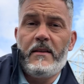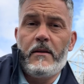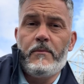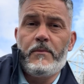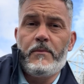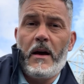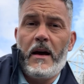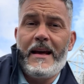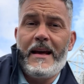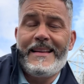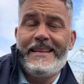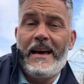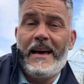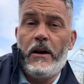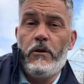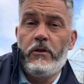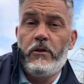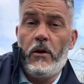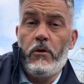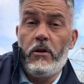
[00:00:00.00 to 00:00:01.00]
And Eddie
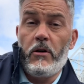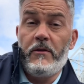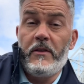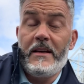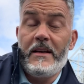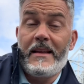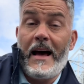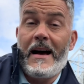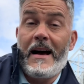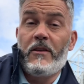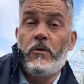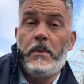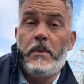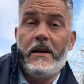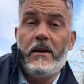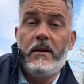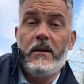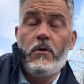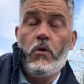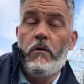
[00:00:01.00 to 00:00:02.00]
Howe's hour of need has
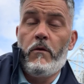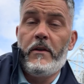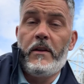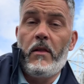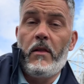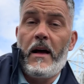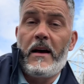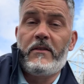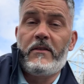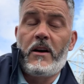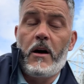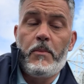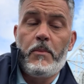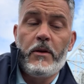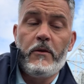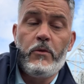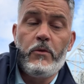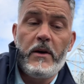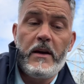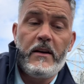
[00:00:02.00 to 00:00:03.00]
been over the last couple
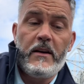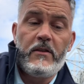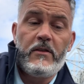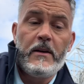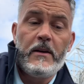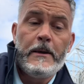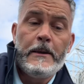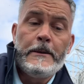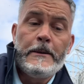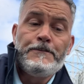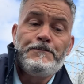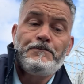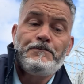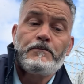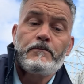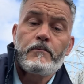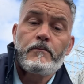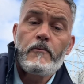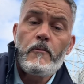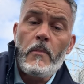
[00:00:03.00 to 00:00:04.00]
of weeks,
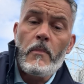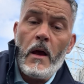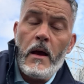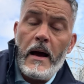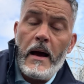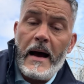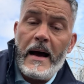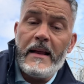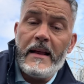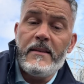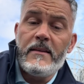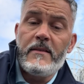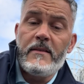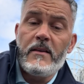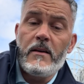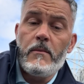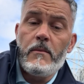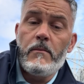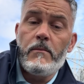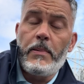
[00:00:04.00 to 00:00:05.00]
and
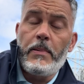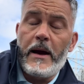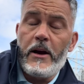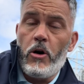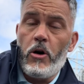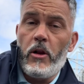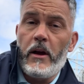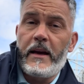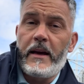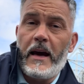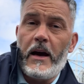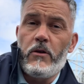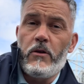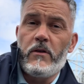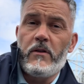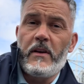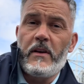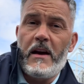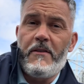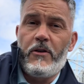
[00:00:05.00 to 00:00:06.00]
by all
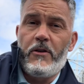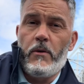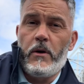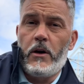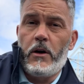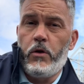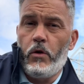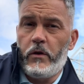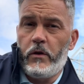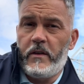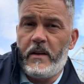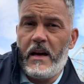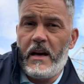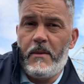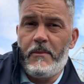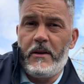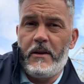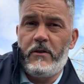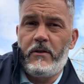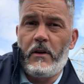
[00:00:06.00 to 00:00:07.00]
accounts everyone close to
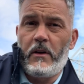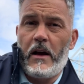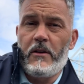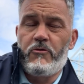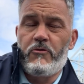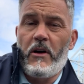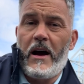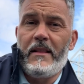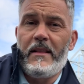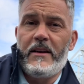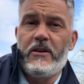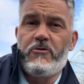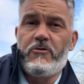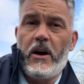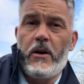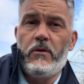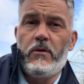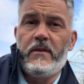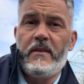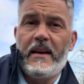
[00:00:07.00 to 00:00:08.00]
him has rallied
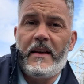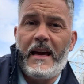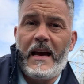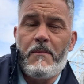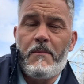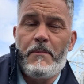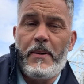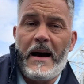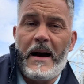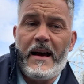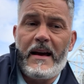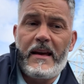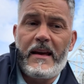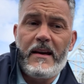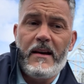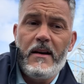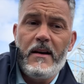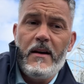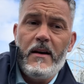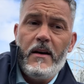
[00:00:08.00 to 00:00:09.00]
round to get him back
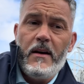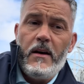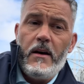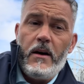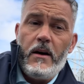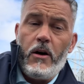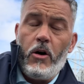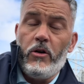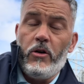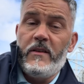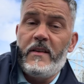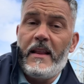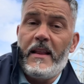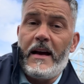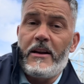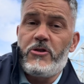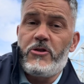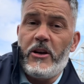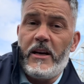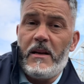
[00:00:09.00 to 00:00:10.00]
onto
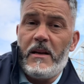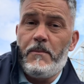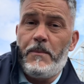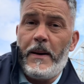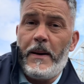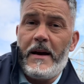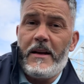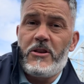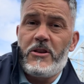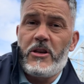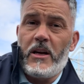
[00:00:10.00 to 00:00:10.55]
that training pitch